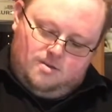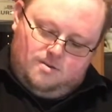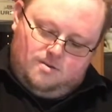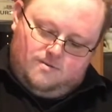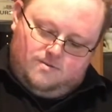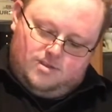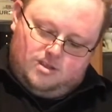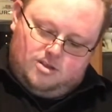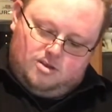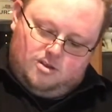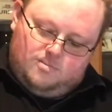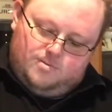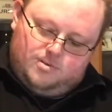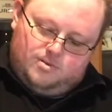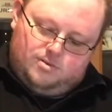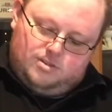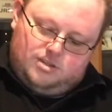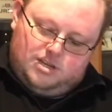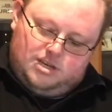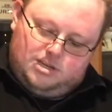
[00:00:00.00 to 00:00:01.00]
let's top
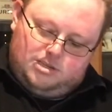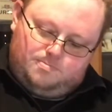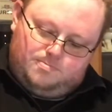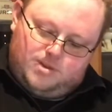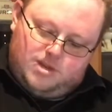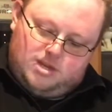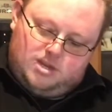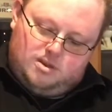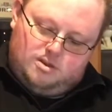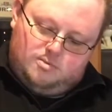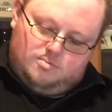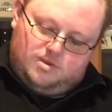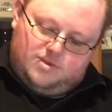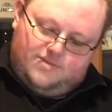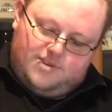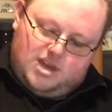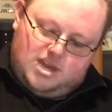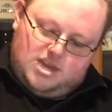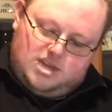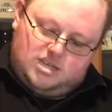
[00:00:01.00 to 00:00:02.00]
those nice big cubes of
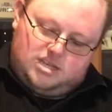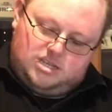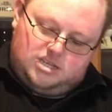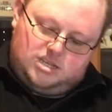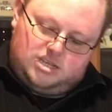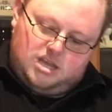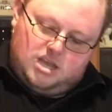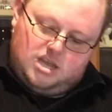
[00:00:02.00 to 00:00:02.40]
ice.